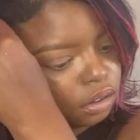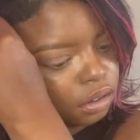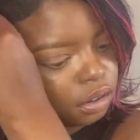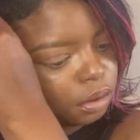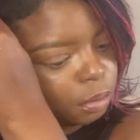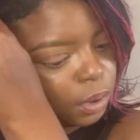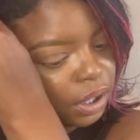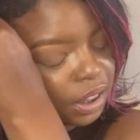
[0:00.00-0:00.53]

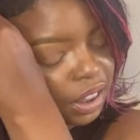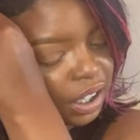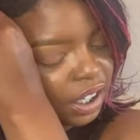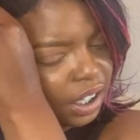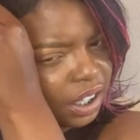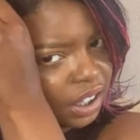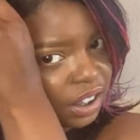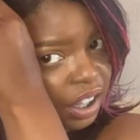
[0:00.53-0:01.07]
would
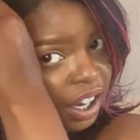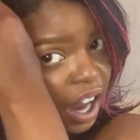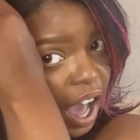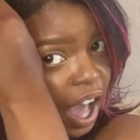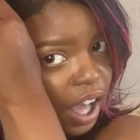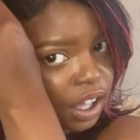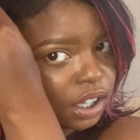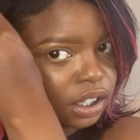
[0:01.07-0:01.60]
think that
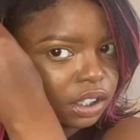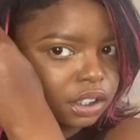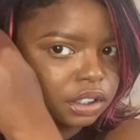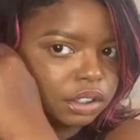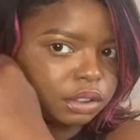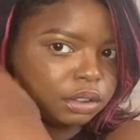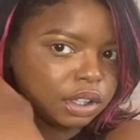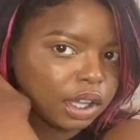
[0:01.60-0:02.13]
I could
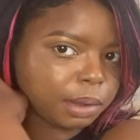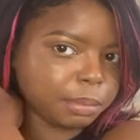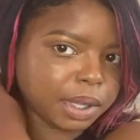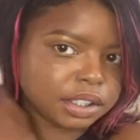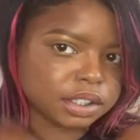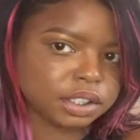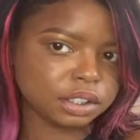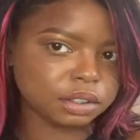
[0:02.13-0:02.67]
do that
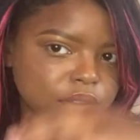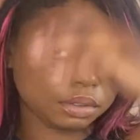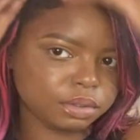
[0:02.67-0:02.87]
myself.